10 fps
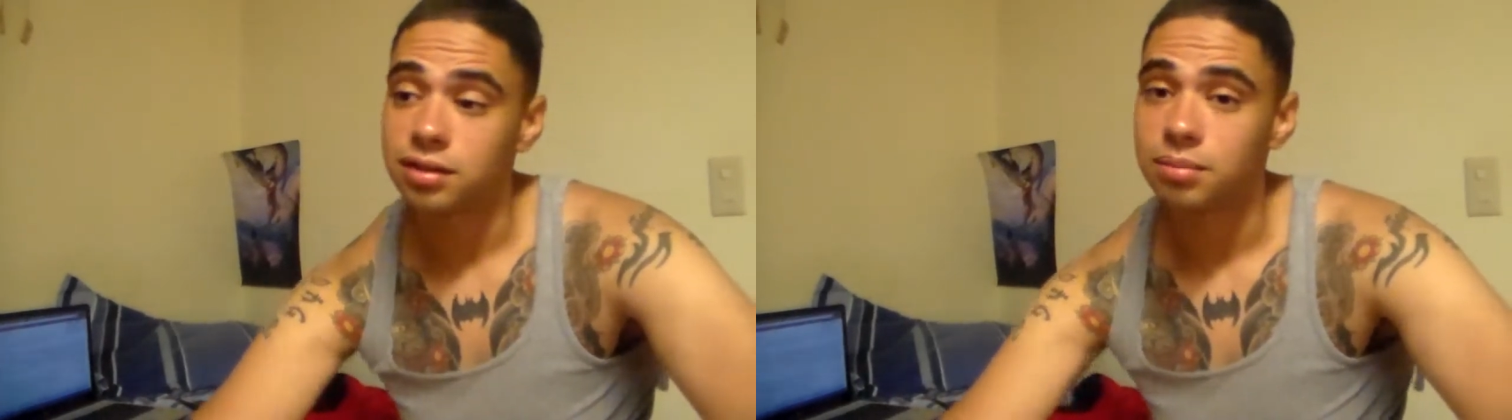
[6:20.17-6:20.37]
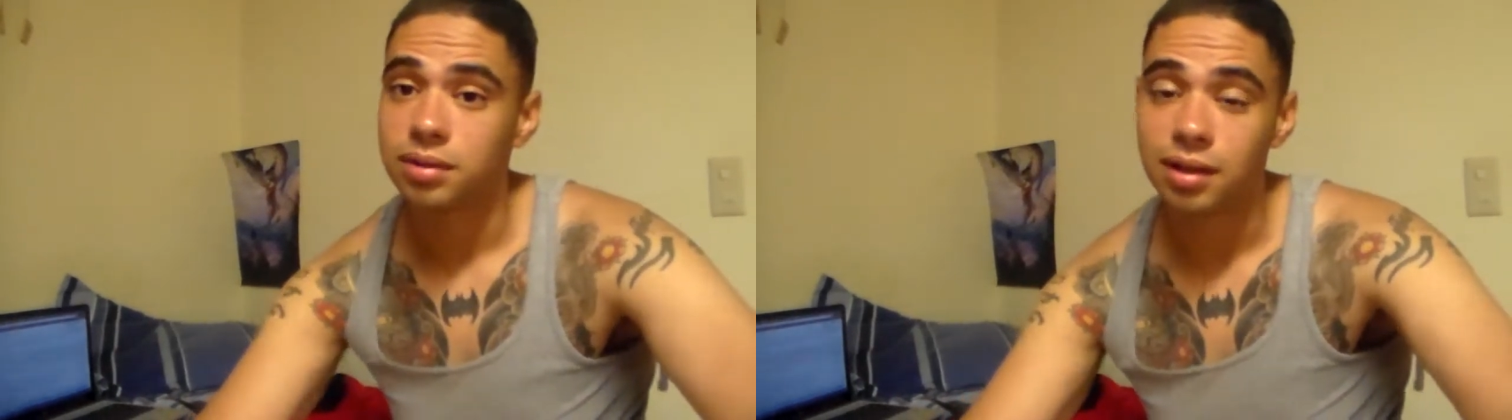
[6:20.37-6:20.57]

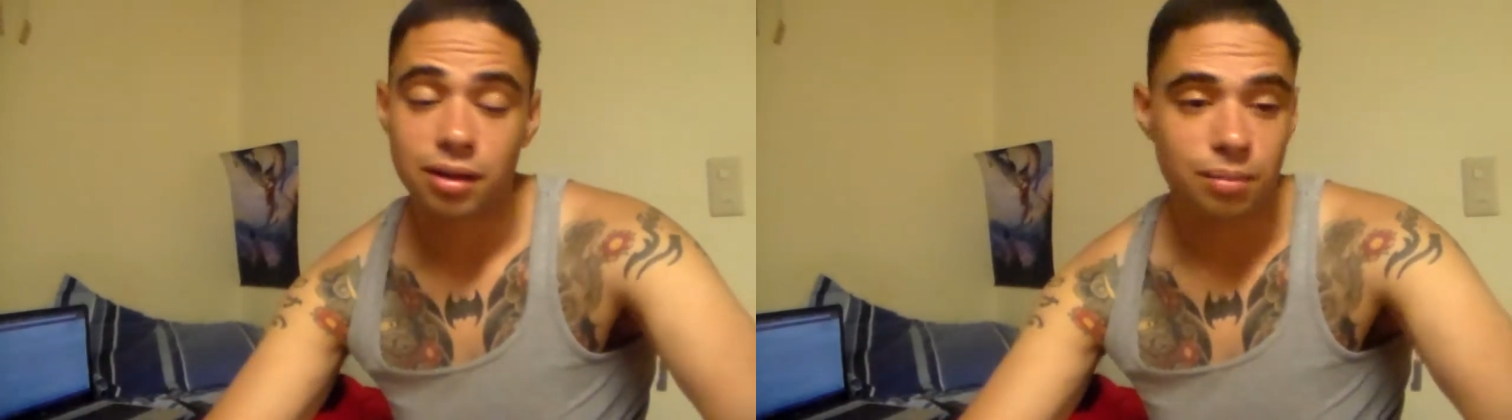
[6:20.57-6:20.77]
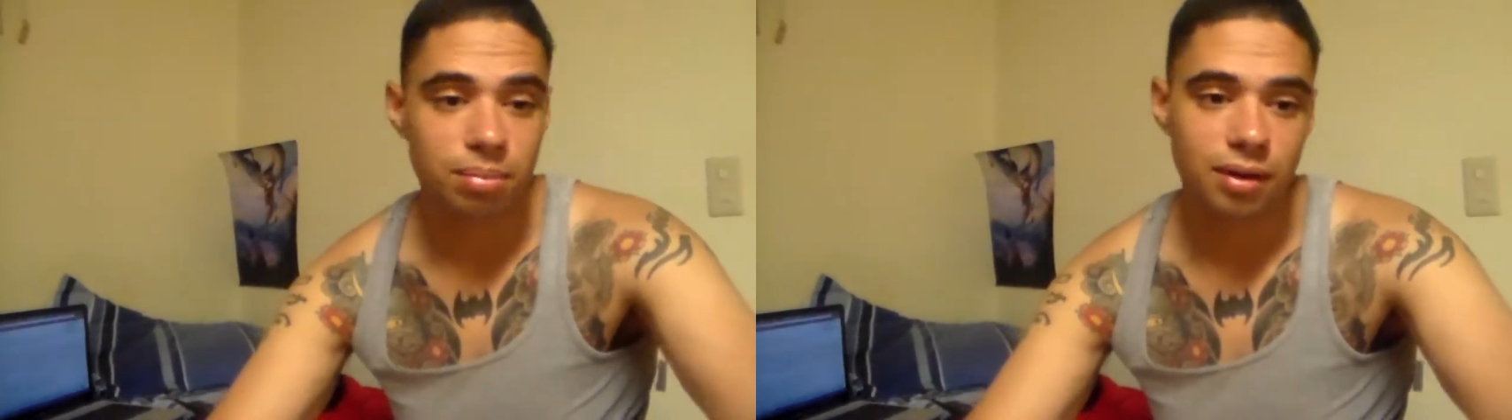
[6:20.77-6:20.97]
It's something
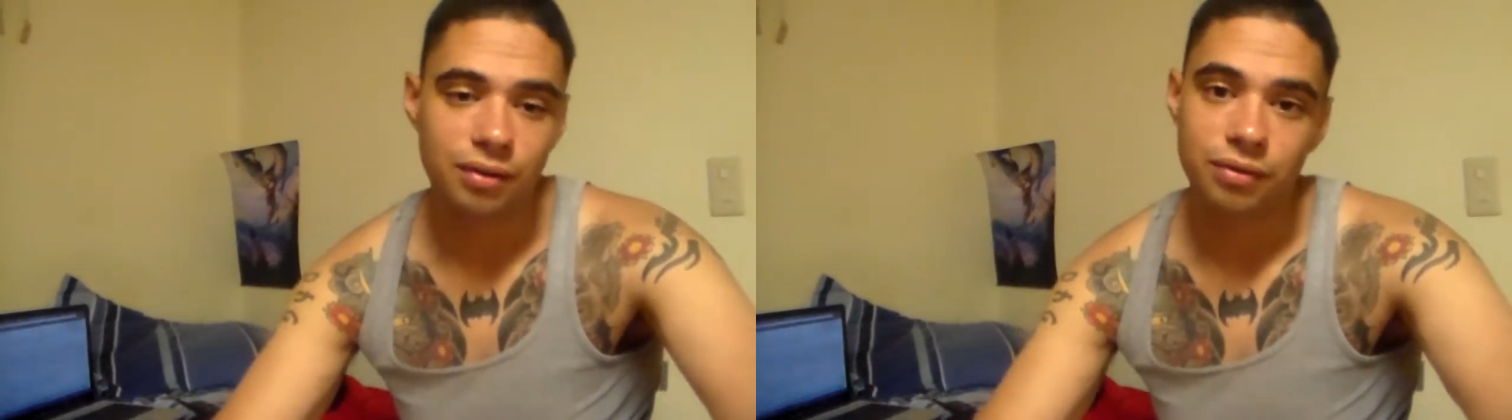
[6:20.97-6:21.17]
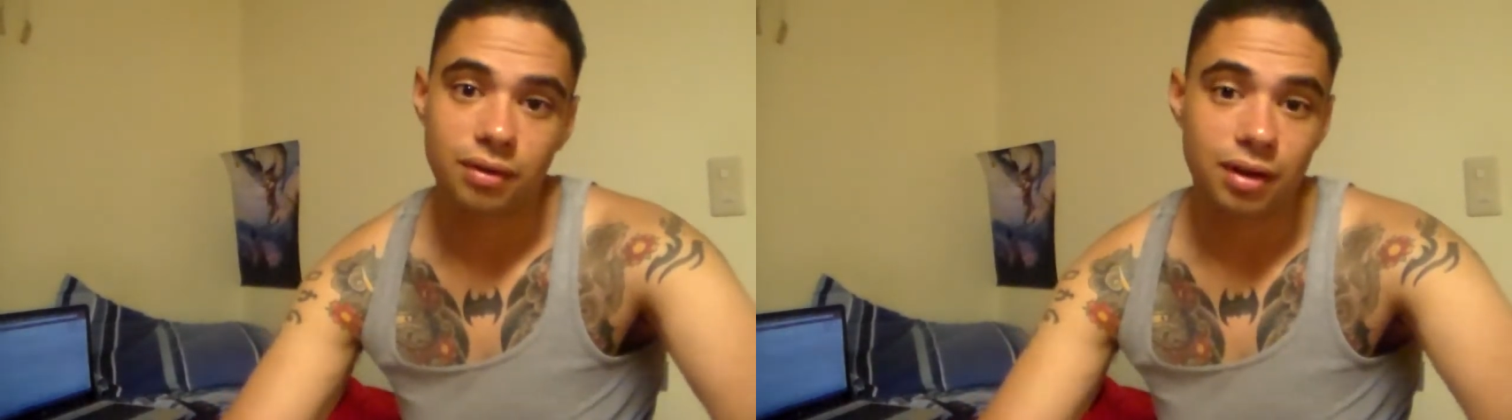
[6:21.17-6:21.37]
that you
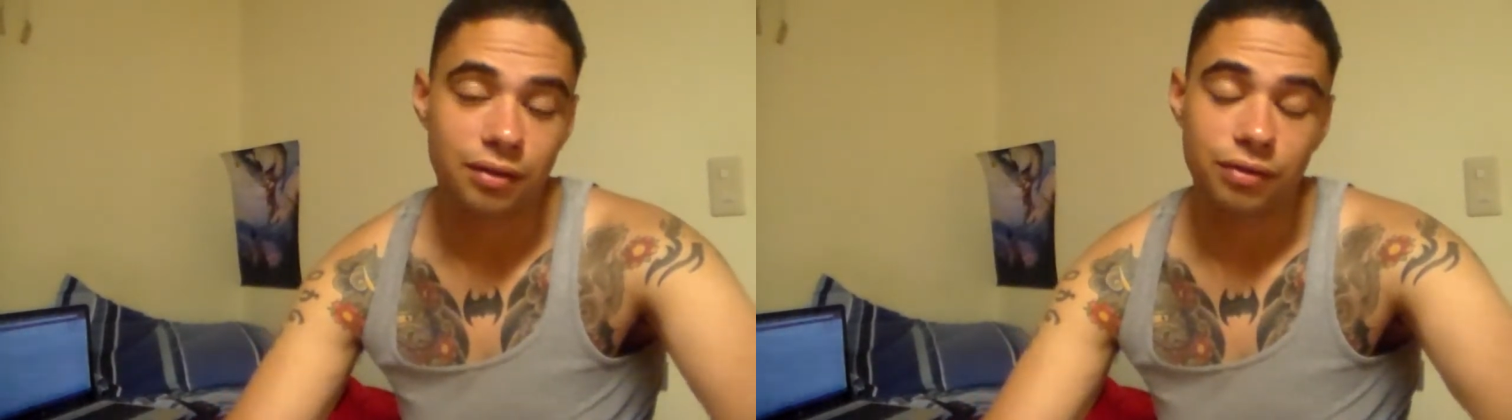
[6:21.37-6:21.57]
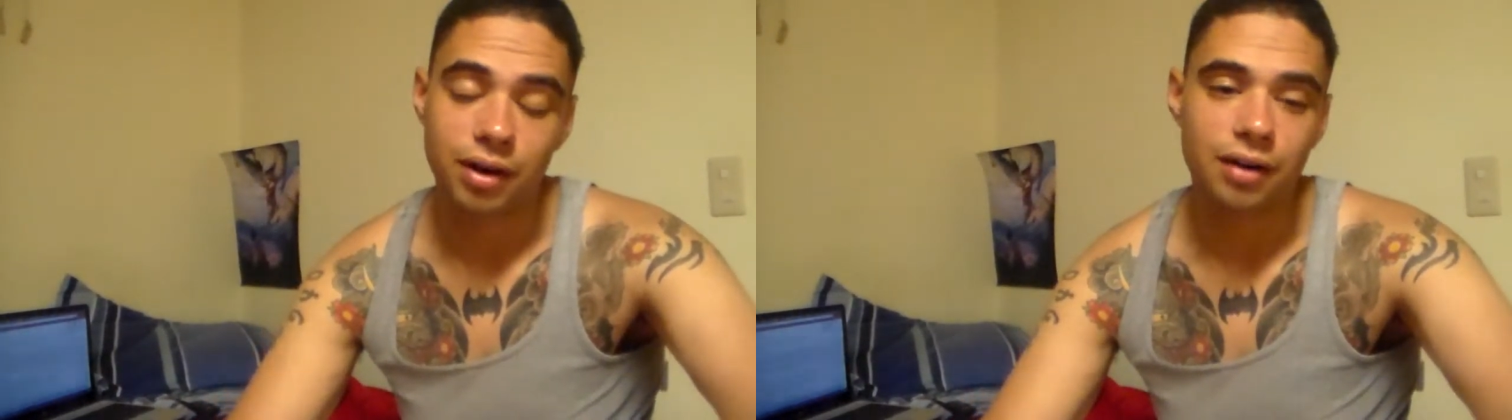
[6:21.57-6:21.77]
play for
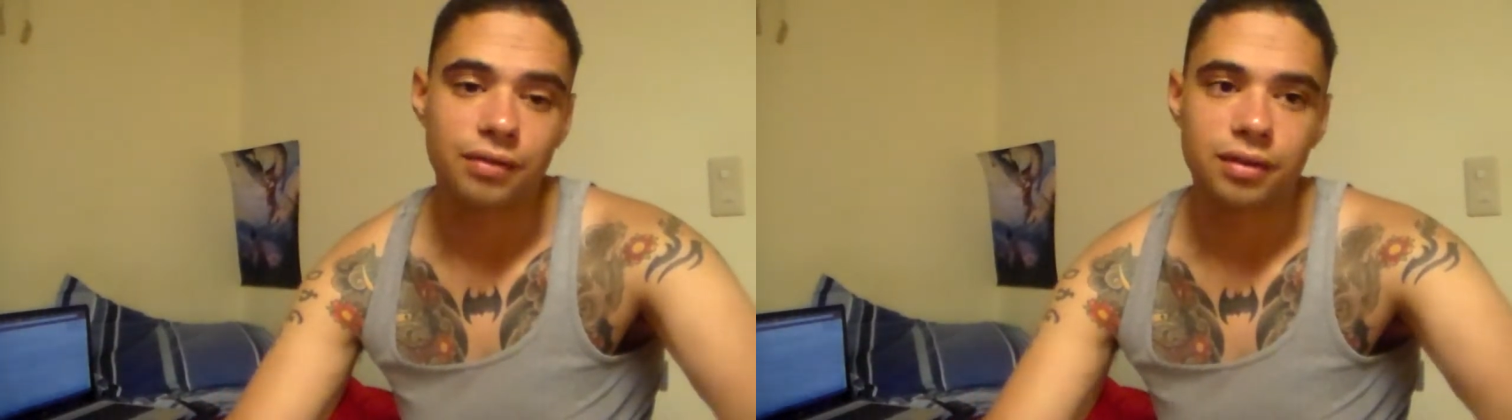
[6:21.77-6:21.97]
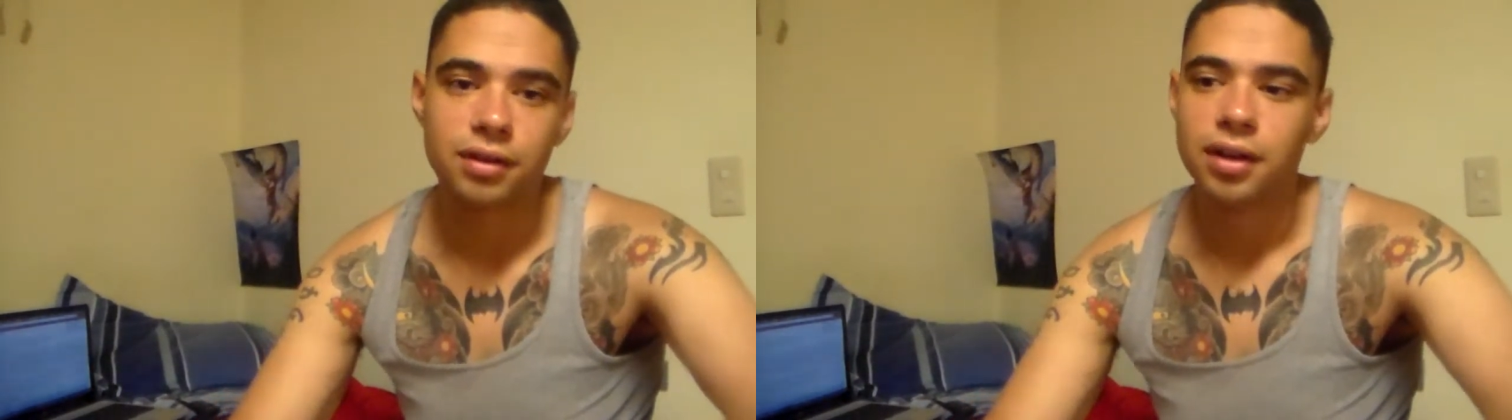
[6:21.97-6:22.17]
like
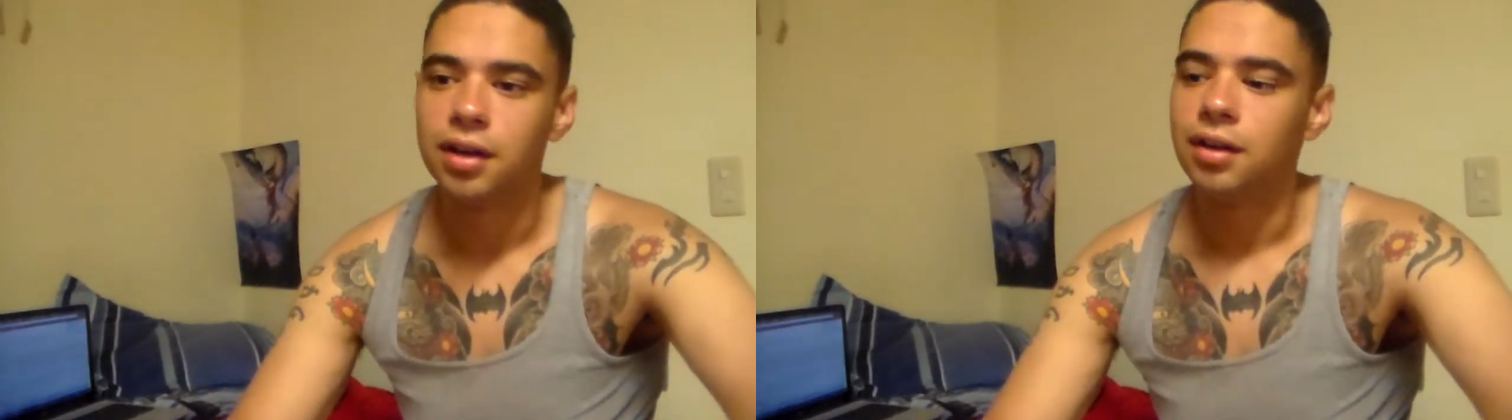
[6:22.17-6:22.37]
forever.